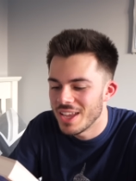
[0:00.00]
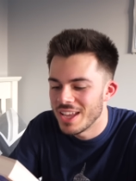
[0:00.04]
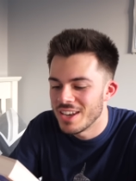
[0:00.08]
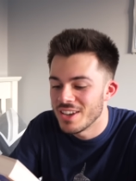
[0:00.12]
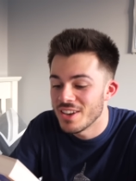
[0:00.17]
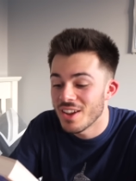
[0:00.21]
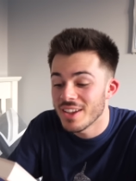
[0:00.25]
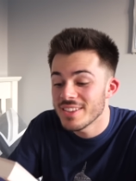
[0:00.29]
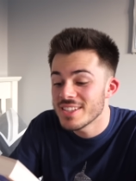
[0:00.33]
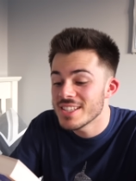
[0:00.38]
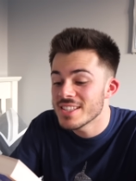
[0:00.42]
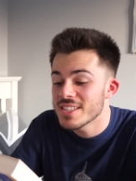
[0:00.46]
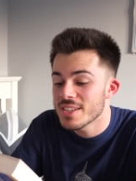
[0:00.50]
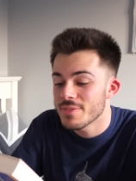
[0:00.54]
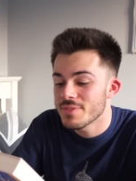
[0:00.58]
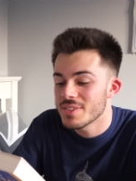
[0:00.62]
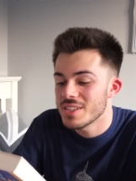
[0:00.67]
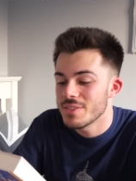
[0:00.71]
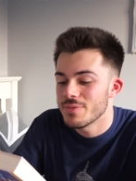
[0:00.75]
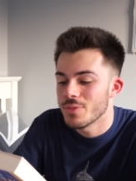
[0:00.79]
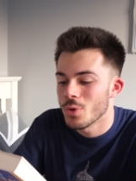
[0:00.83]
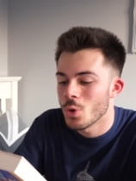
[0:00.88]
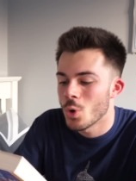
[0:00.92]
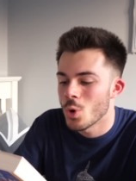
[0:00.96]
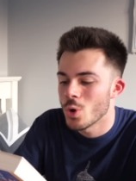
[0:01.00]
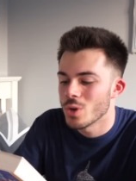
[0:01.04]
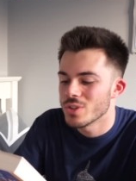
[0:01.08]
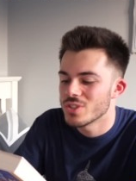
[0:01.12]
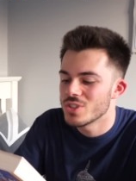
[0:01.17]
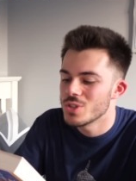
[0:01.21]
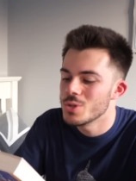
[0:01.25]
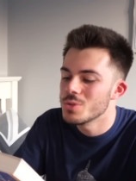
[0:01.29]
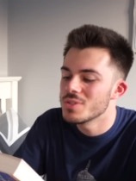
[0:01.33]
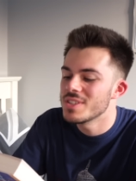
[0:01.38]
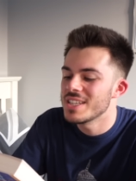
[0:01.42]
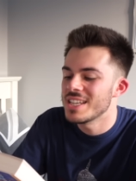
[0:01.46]
In 1974,
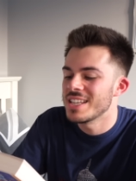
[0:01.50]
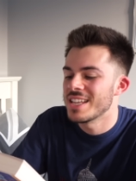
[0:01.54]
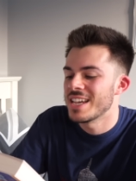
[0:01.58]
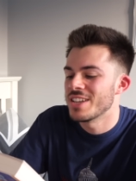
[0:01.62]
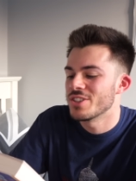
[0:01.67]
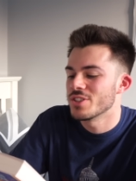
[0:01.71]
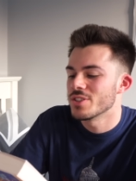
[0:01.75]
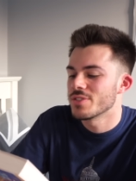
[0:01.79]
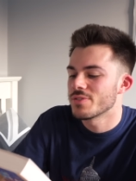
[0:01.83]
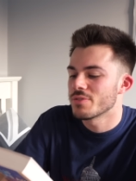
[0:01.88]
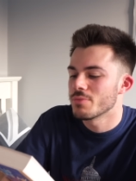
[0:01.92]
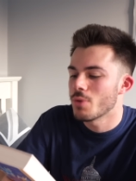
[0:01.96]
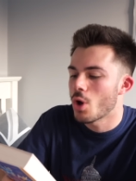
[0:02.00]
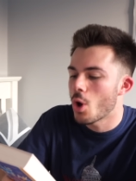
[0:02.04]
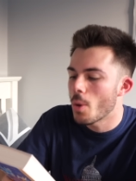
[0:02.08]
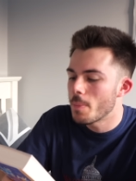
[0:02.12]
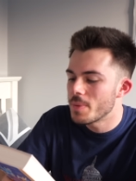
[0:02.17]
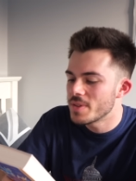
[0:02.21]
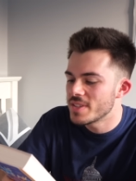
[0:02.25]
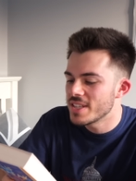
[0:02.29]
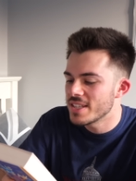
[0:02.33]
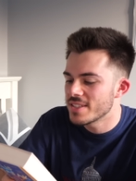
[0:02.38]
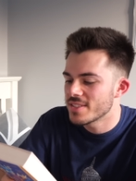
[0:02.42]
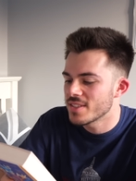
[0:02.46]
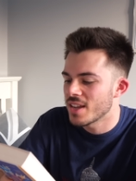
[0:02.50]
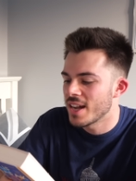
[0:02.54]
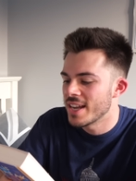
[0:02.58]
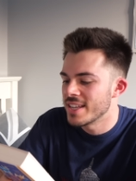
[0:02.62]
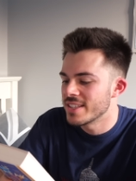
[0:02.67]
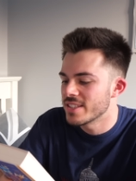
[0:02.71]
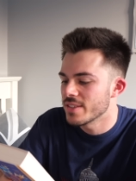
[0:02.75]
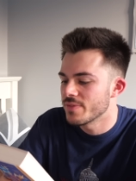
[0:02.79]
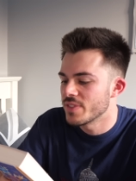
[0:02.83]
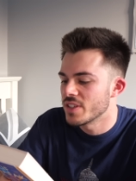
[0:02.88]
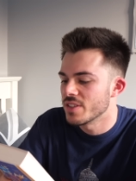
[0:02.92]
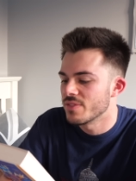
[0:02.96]
two teenagers from opposite
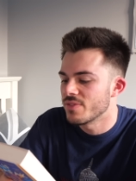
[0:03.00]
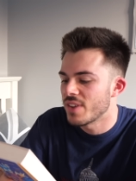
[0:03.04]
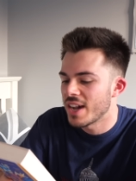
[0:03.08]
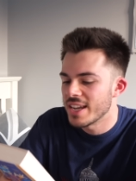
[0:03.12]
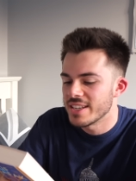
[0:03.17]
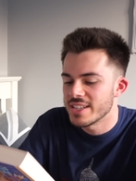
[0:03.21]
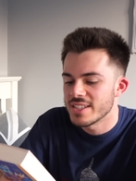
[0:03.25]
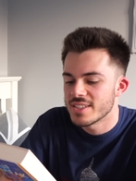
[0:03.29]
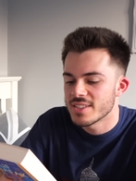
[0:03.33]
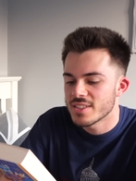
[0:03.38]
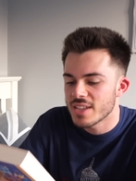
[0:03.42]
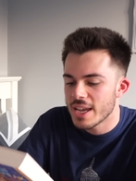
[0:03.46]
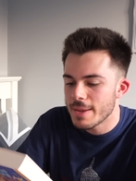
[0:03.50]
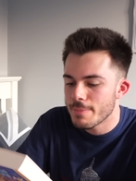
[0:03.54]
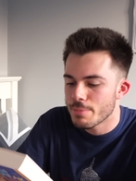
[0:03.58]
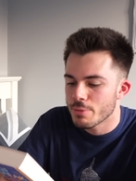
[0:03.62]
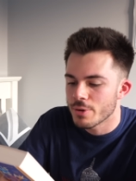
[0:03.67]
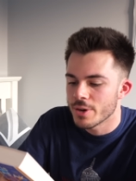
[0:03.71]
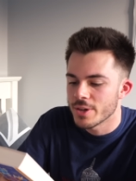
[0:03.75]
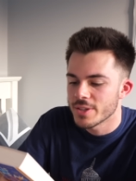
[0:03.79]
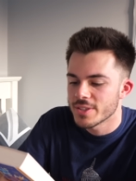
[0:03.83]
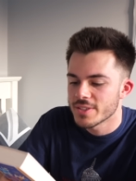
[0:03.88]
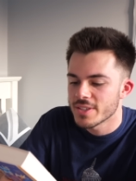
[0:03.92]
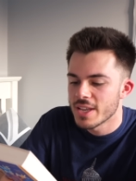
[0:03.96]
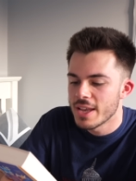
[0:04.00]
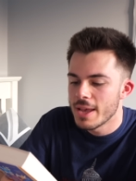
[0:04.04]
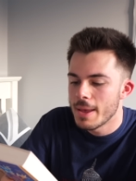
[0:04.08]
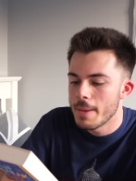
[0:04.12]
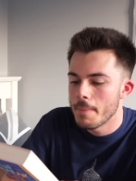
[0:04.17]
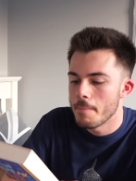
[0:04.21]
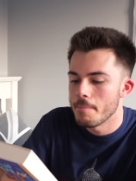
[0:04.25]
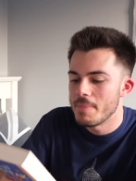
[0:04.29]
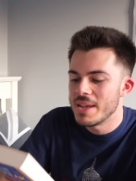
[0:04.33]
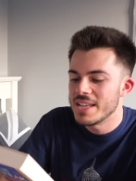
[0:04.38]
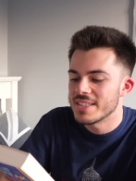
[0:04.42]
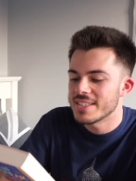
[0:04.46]
sides of a divided Cyprus
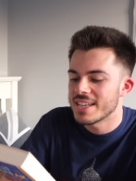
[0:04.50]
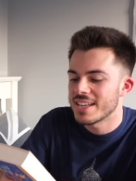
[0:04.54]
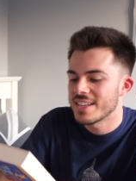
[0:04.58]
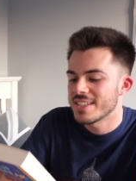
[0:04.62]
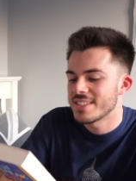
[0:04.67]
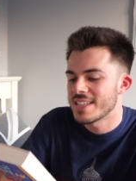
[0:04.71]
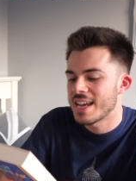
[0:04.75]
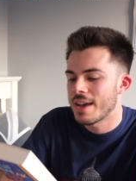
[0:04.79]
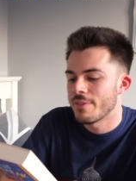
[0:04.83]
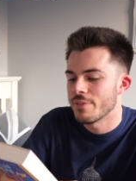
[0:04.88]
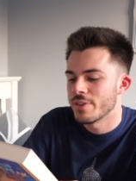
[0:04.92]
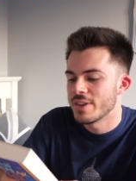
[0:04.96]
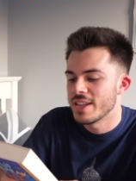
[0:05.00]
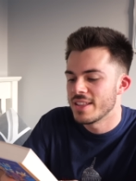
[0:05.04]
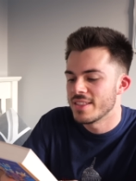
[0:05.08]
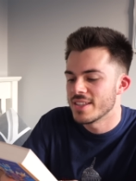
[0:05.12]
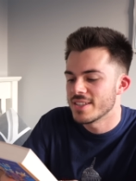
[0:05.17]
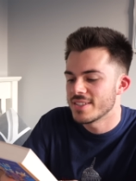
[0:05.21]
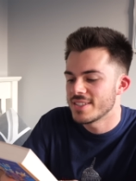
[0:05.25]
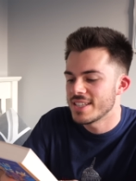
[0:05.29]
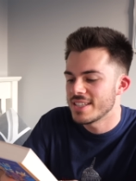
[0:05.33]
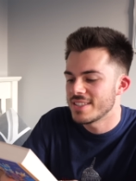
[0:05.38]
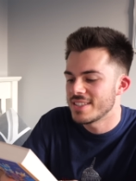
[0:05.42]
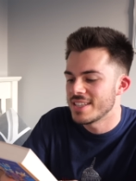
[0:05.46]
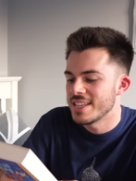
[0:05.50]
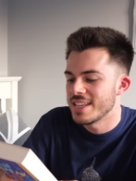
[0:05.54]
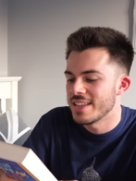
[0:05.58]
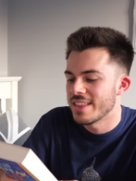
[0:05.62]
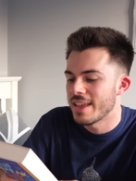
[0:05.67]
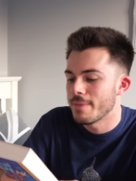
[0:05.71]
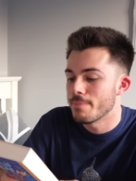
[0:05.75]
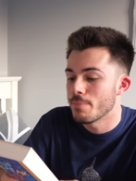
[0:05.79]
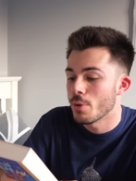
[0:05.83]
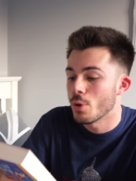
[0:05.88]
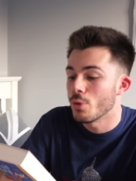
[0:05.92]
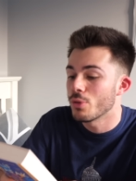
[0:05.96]
meets at a tavern in the city
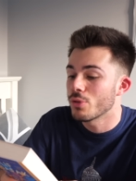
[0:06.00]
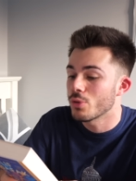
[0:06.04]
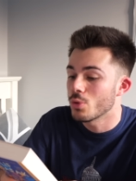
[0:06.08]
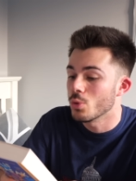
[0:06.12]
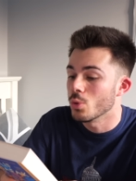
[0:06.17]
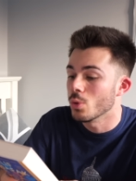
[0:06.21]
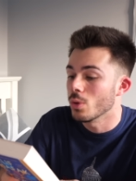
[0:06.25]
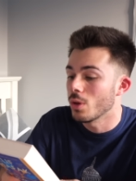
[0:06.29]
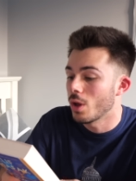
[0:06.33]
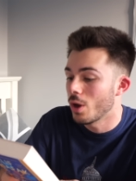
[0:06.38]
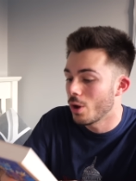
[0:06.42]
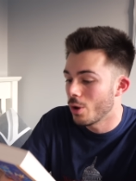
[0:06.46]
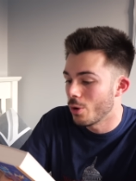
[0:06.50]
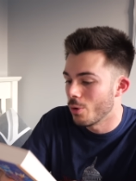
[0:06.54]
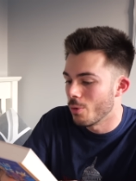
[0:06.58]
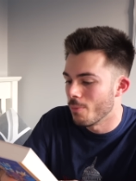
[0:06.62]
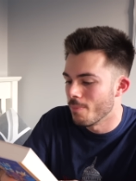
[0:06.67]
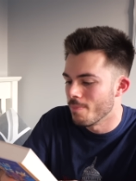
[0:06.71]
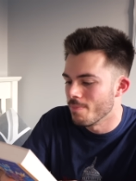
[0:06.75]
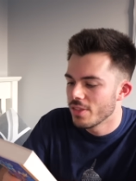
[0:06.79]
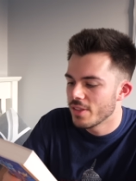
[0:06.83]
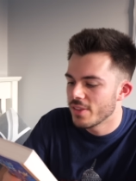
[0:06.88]
they both call home.